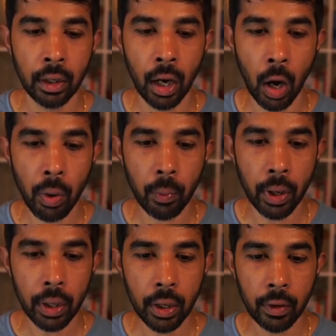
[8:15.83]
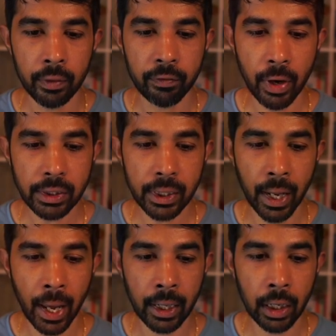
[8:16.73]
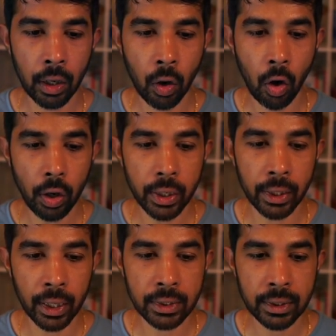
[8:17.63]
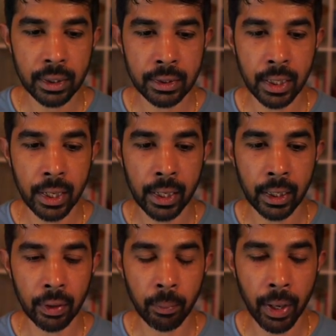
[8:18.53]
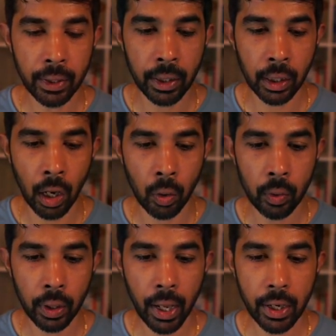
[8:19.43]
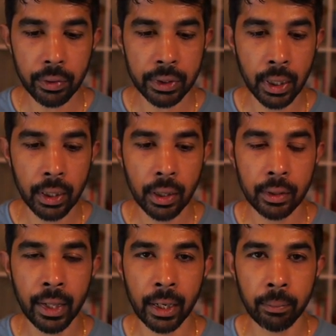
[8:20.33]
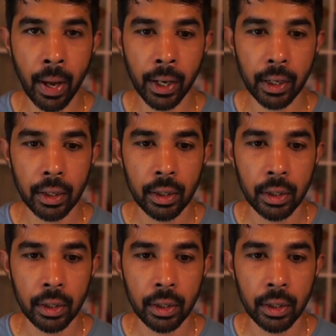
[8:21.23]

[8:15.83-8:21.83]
However, the function handler, all it does is increment the count and return that back.